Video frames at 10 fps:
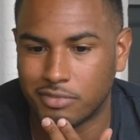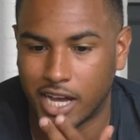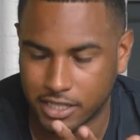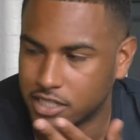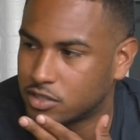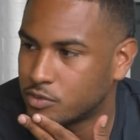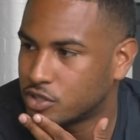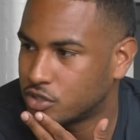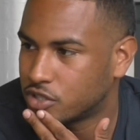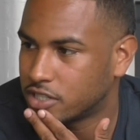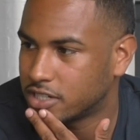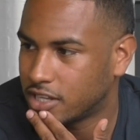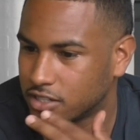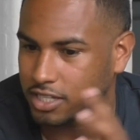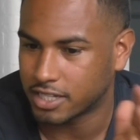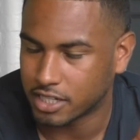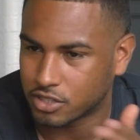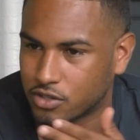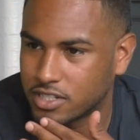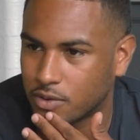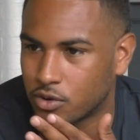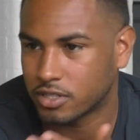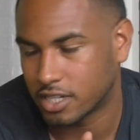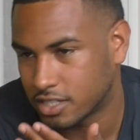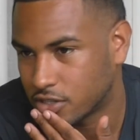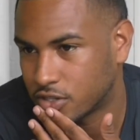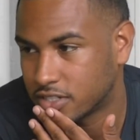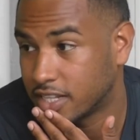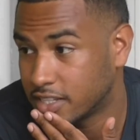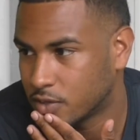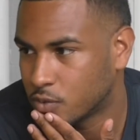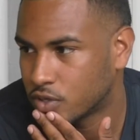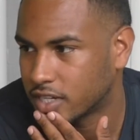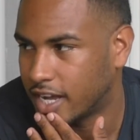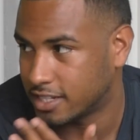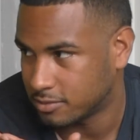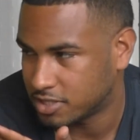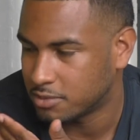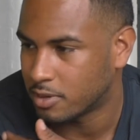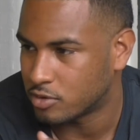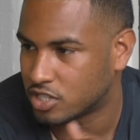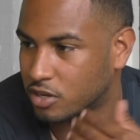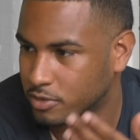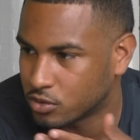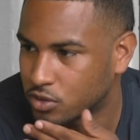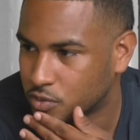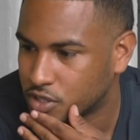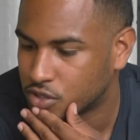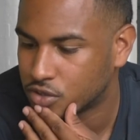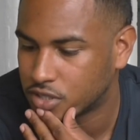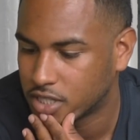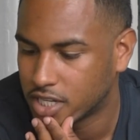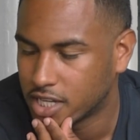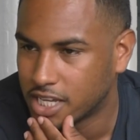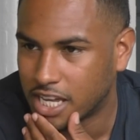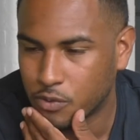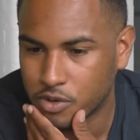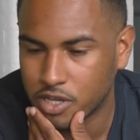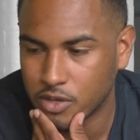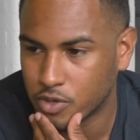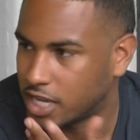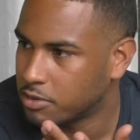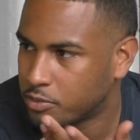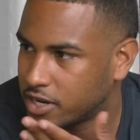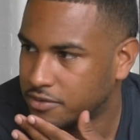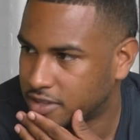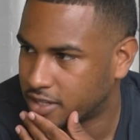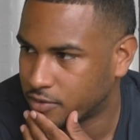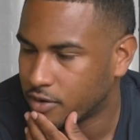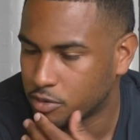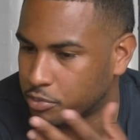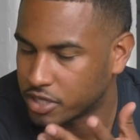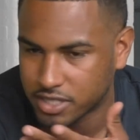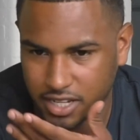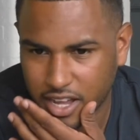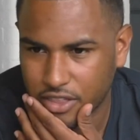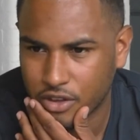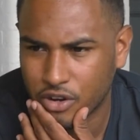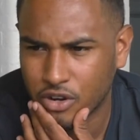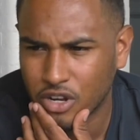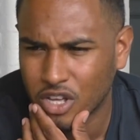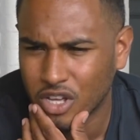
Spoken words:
I did some research on it. I looked at Kickstarters that worked, Kickstarters that didn't work. I had some team members help me do the research, and we came up with everything, right? We put it together.